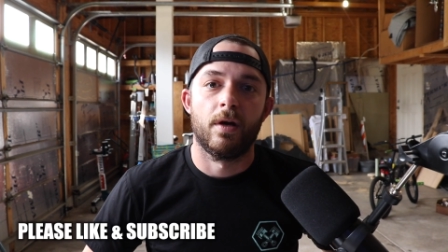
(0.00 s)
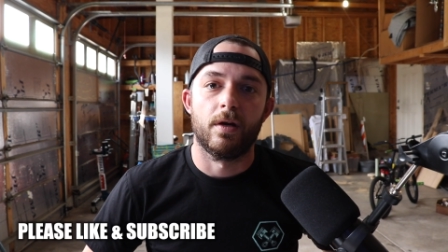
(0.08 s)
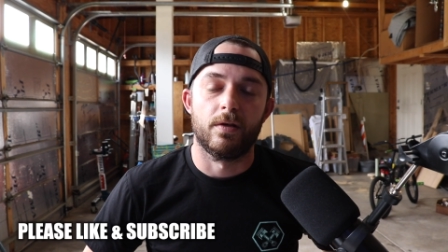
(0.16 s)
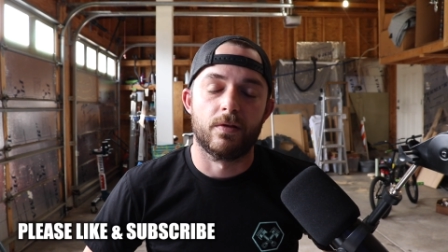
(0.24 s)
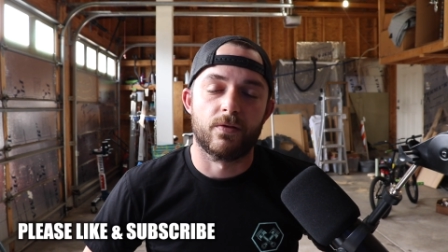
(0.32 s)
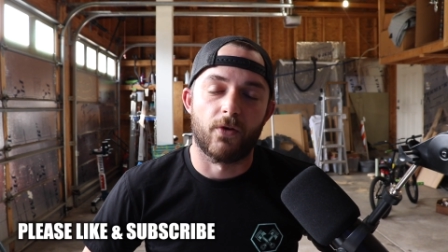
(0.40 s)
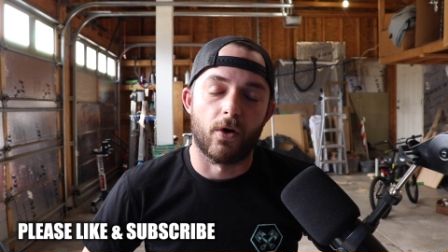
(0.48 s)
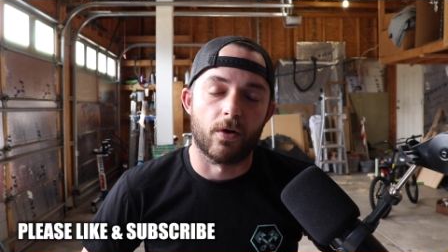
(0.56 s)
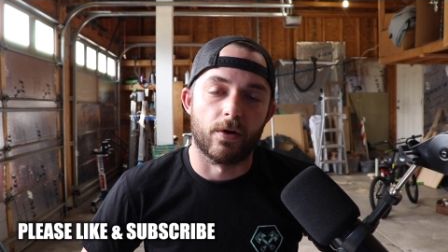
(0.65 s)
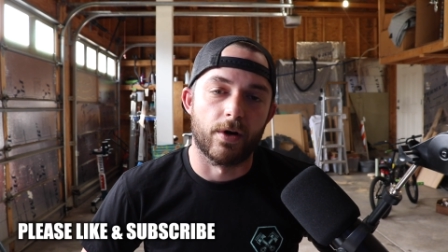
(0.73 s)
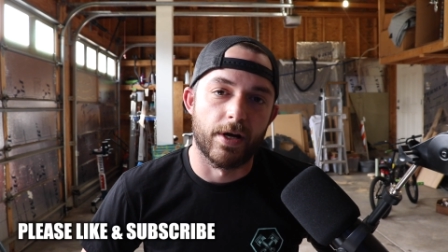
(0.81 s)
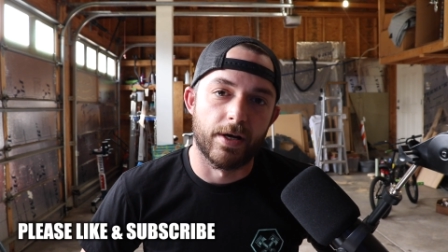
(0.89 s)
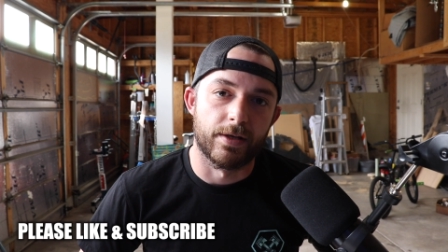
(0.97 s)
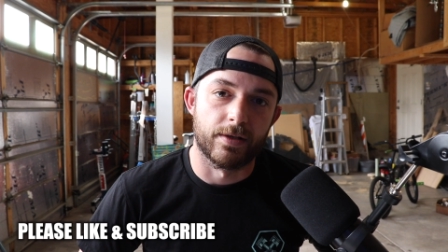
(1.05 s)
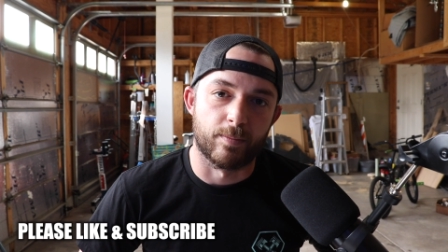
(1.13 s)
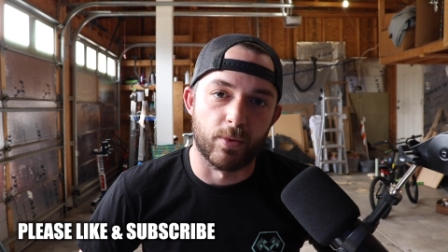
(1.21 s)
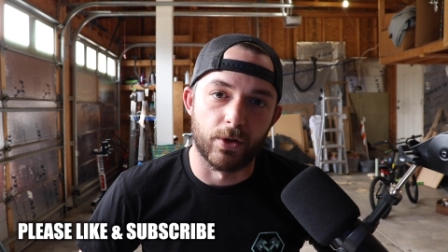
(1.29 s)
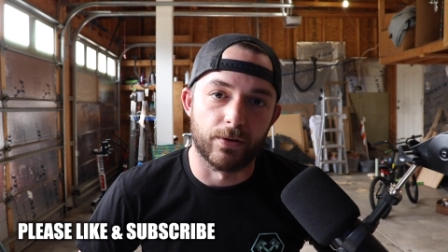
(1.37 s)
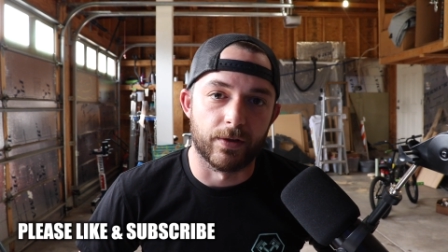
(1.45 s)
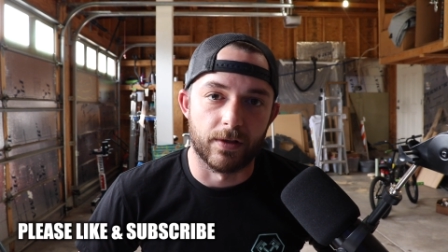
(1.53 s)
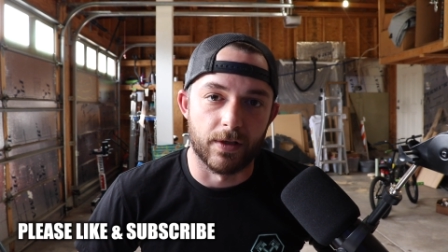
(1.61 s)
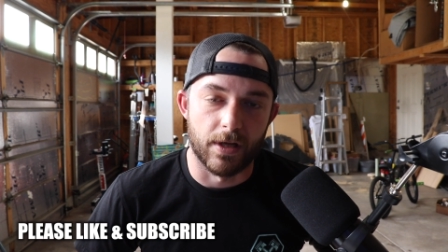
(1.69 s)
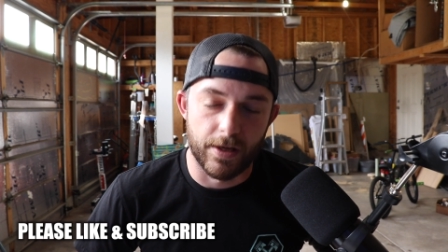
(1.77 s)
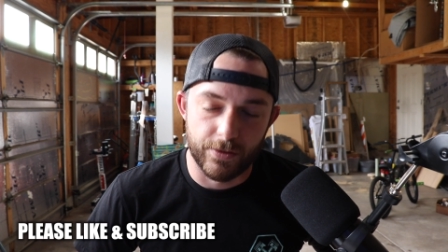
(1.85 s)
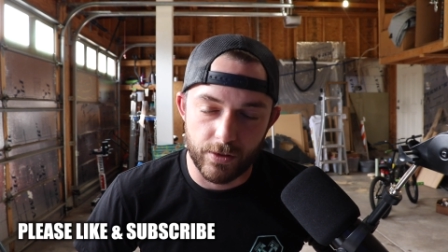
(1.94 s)
as far as building
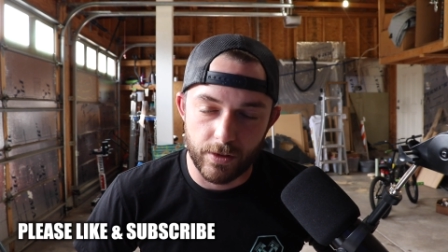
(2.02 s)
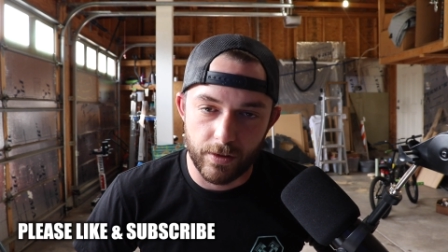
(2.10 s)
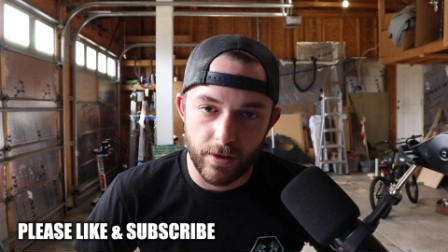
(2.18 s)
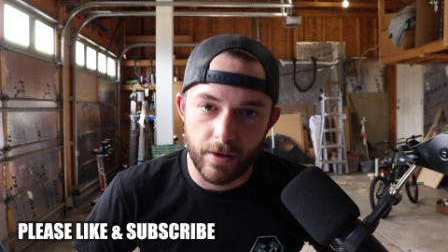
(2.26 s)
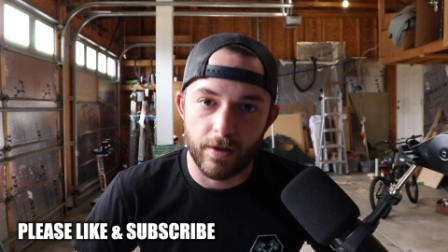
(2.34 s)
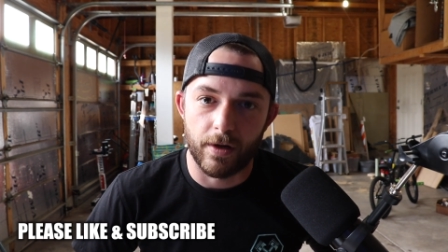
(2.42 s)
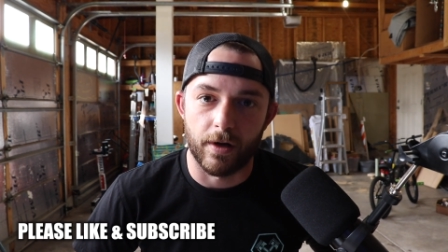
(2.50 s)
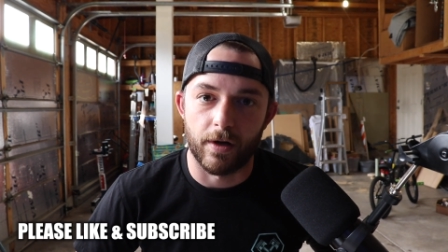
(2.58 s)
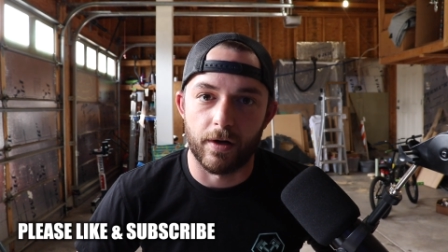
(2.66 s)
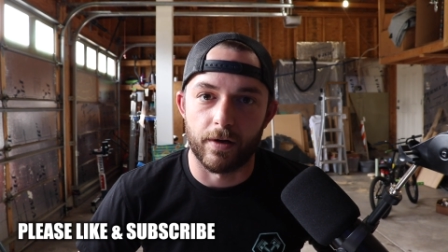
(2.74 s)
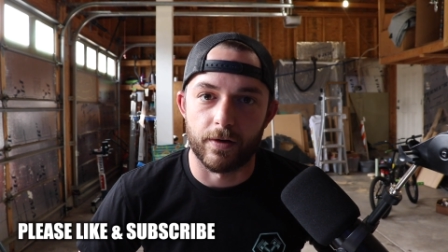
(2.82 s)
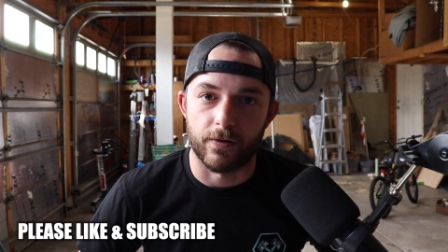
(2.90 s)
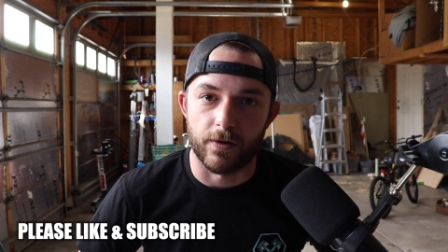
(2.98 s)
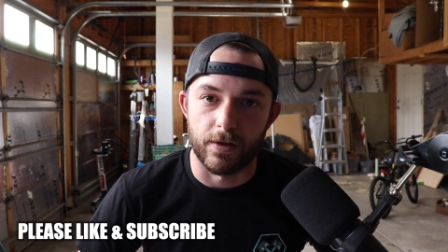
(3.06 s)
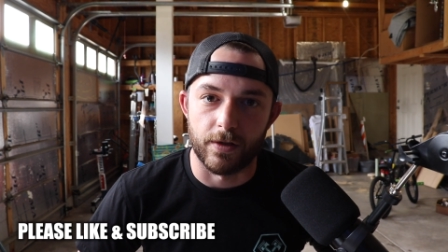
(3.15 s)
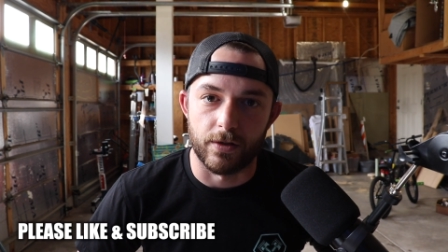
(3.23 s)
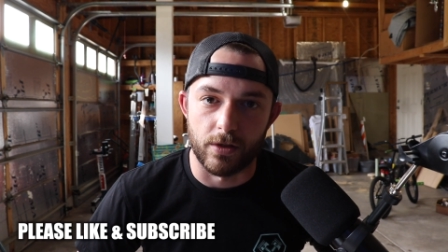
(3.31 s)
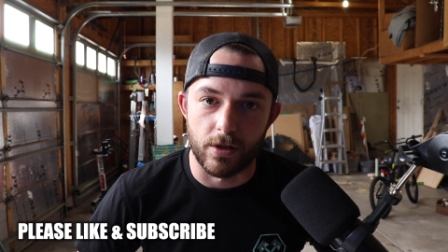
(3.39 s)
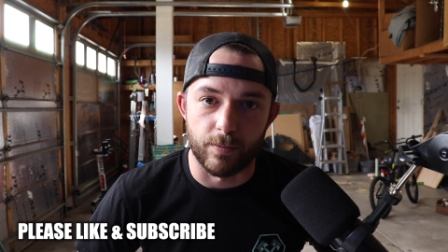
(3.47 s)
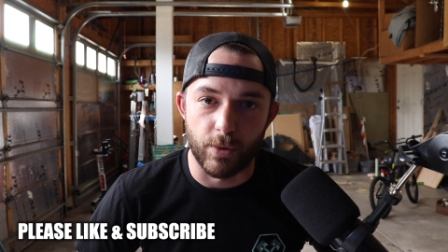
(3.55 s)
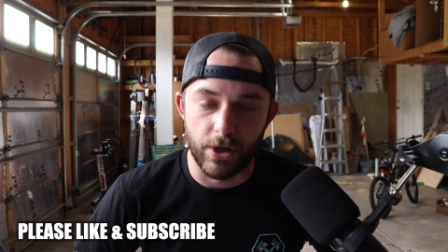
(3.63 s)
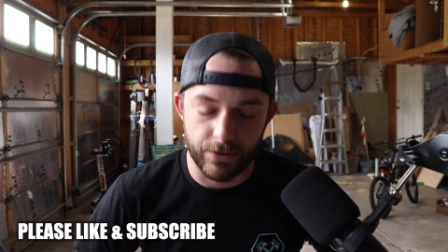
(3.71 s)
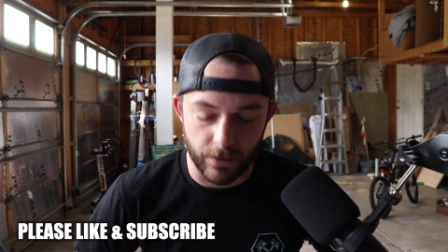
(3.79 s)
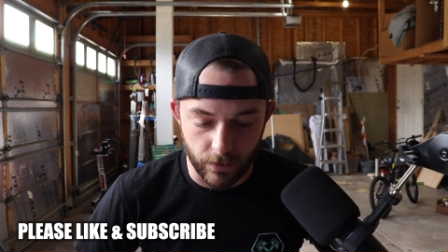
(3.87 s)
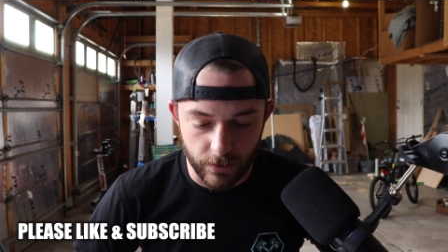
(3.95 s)
the engine on the Jeep
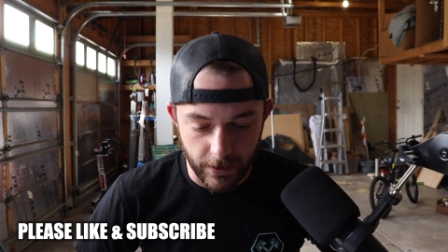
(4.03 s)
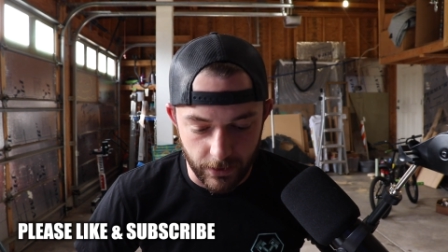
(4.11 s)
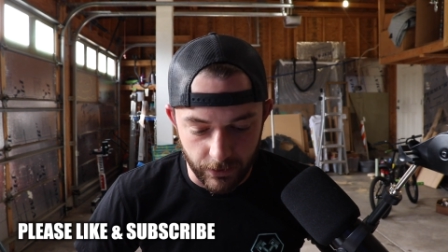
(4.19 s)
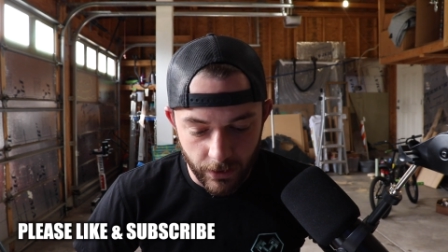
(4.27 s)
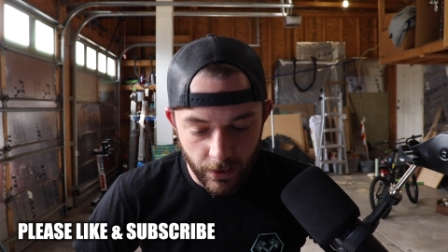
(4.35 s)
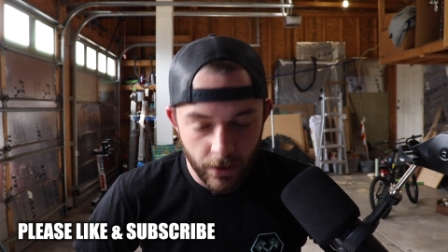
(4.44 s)
SRT.